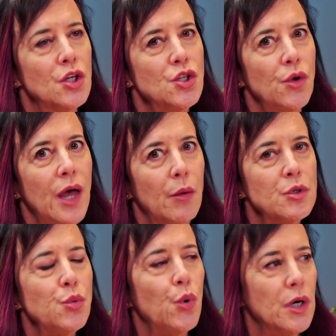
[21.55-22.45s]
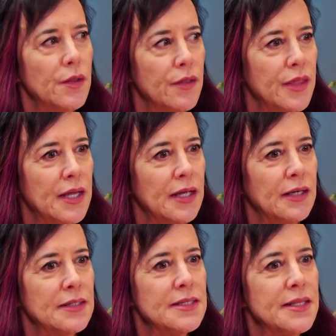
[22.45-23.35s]
So that was one of the
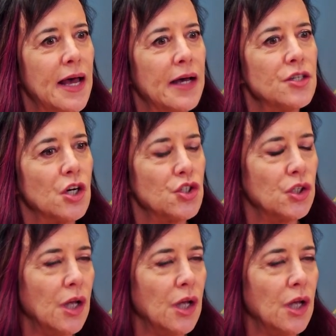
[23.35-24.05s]
things that Dr.